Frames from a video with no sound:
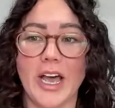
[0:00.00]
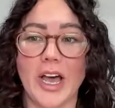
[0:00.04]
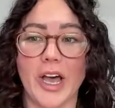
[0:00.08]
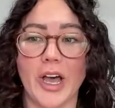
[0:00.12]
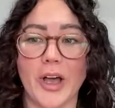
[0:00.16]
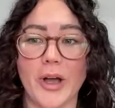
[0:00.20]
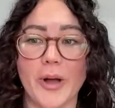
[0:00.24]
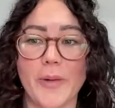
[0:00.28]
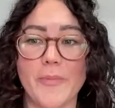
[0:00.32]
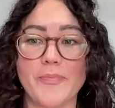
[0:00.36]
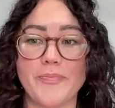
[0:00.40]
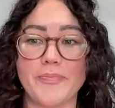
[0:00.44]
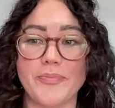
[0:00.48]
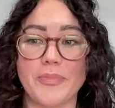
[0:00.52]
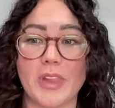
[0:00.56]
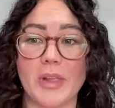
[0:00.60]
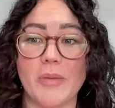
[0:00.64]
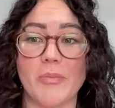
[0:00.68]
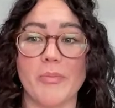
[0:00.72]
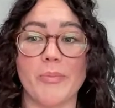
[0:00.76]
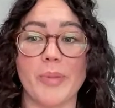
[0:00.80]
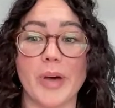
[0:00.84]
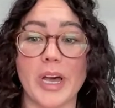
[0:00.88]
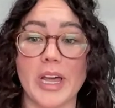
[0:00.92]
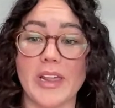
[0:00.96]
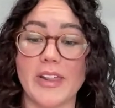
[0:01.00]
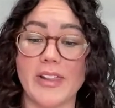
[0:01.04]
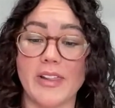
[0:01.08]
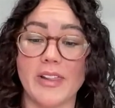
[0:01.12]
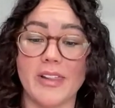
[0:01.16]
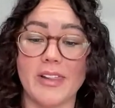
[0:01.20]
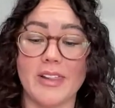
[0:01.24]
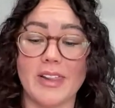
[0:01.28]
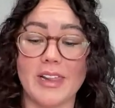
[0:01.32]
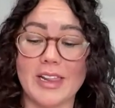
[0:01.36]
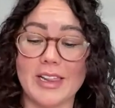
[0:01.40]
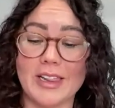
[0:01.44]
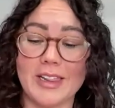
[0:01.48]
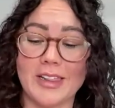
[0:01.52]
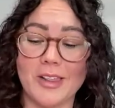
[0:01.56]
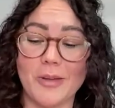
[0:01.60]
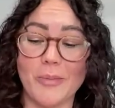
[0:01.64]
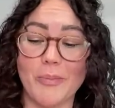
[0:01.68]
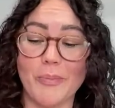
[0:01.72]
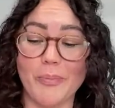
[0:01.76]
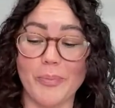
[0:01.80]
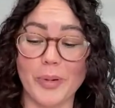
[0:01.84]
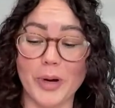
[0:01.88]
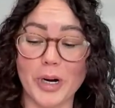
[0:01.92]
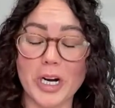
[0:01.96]
Um, but
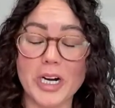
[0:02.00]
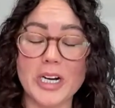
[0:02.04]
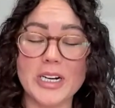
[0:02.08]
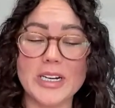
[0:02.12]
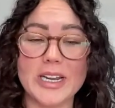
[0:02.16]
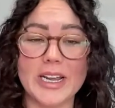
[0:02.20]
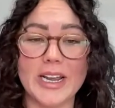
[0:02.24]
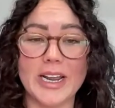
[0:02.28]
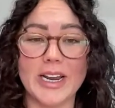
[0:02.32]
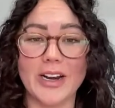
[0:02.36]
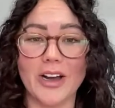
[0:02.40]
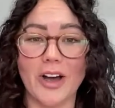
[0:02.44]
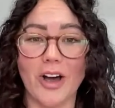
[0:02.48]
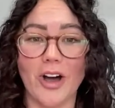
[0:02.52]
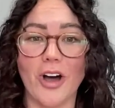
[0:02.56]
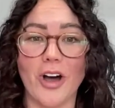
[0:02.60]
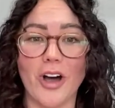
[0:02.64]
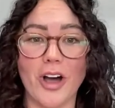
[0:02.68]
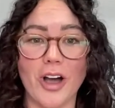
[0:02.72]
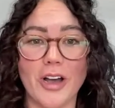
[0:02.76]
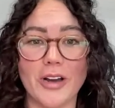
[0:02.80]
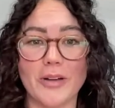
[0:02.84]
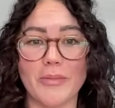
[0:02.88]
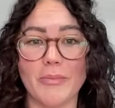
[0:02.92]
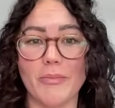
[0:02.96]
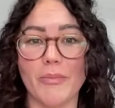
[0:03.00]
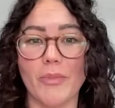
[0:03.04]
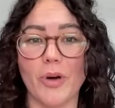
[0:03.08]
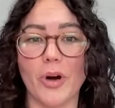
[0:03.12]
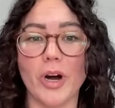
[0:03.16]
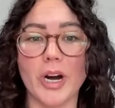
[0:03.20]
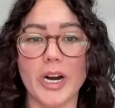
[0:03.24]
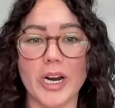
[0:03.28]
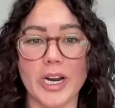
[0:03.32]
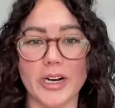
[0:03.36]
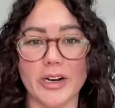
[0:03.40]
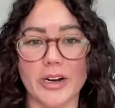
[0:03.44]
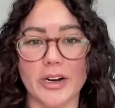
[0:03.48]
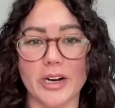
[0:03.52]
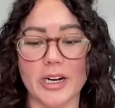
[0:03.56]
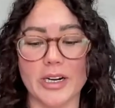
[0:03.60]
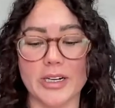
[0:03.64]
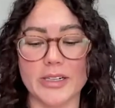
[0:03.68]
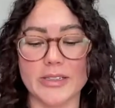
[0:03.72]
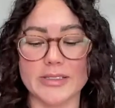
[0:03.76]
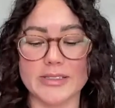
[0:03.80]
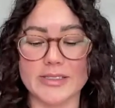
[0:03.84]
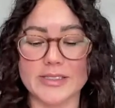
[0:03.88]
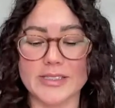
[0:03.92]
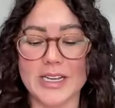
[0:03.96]
the burden on
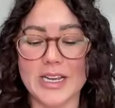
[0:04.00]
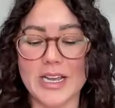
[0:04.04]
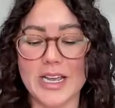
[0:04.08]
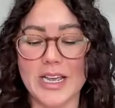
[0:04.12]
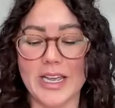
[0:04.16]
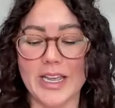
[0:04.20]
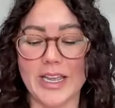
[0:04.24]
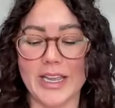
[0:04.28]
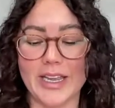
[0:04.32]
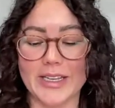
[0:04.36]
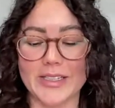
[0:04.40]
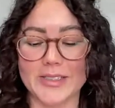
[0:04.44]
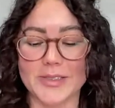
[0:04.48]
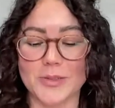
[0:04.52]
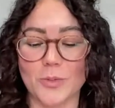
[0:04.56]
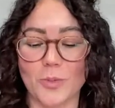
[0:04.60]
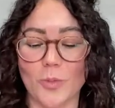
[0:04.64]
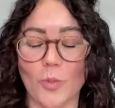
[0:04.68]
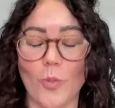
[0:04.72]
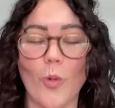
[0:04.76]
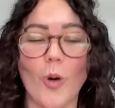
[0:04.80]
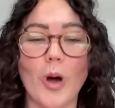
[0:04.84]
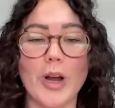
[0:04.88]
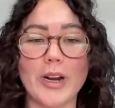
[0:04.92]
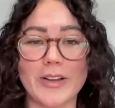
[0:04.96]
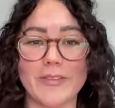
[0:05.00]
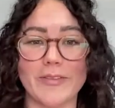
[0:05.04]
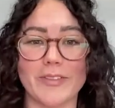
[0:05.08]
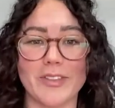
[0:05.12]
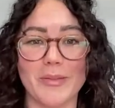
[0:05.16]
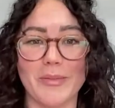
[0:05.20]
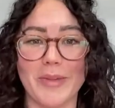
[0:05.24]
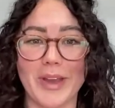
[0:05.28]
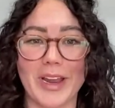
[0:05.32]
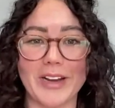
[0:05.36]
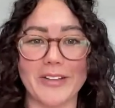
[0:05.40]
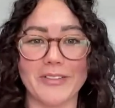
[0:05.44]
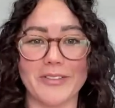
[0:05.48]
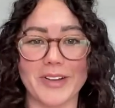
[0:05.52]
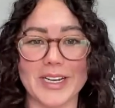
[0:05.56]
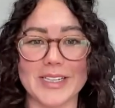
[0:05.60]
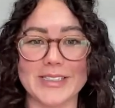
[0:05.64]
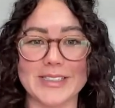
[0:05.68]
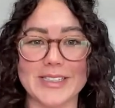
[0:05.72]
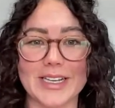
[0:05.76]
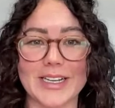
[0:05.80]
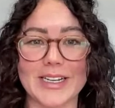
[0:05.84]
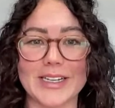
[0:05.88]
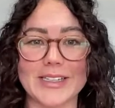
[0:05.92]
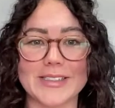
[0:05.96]
marketers is one of the main
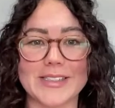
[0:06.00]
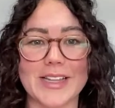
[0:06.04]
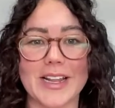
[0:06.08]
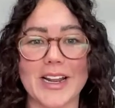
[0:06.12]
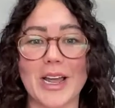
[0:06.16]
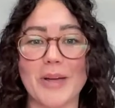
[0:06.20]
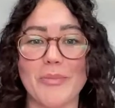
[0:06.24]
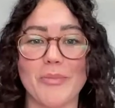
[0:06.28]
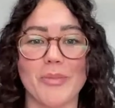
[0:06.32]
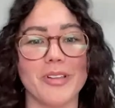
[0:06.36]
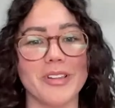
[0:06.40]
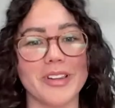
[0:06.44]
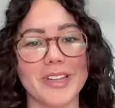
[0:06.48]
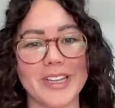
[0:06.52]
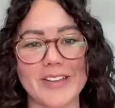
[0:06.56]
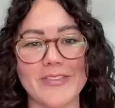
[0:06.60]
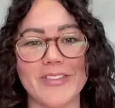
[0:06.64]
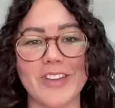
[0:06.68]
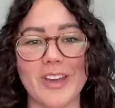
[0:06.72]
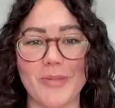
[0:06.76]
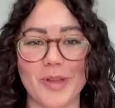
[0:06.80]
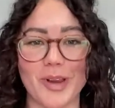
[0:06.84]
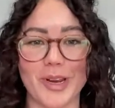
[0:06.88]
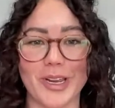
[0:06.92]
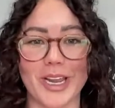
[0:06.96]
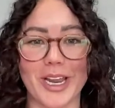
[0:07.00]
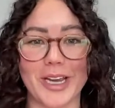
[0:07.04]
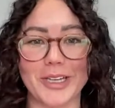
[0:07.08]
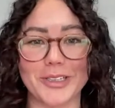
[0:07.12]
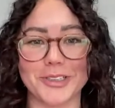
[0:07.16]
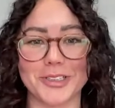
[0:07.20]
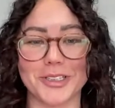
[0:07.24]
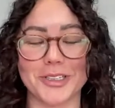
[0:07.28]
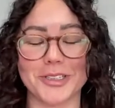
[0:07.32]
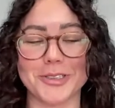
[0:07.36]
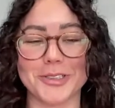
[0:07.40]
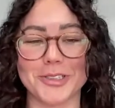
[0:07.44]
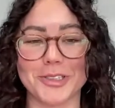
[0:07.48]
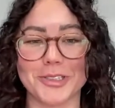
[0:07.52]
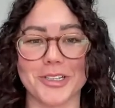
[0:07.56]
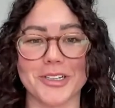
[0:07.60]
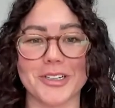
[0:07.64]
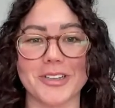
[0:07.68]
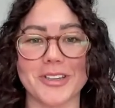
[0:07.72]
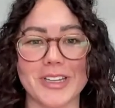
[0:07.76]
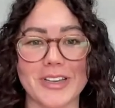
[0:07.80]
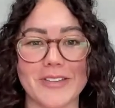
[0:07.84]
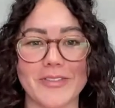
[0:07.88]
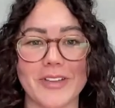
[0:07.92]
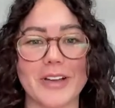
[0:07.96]
reasons that I believe communication
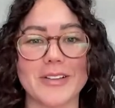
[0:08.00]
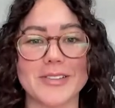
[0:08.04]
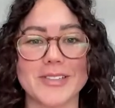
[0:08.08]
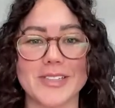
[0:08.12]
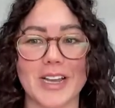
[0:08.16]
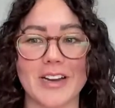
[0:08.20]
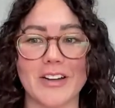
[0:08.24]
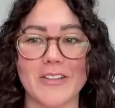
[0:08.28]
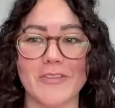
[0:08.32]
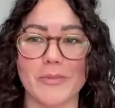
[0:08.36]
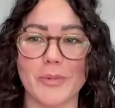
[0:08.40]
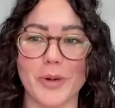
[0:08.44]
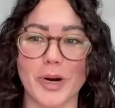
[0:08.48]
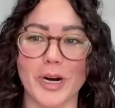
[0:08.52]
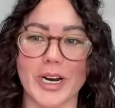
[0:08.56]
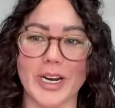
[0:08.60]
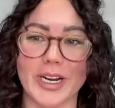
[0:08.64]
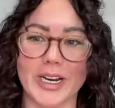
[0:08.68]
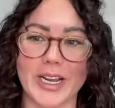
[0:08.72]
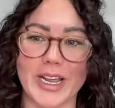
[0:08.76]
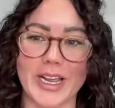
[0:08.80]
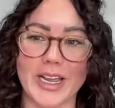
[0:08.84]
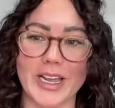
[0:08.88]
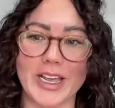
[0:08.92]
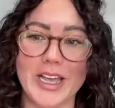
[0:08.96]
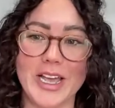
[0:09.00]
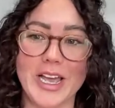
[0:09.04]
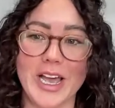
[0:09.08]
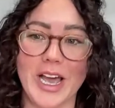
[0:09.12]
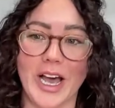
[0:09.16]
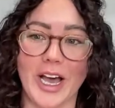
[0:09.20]
should live outside of marketing.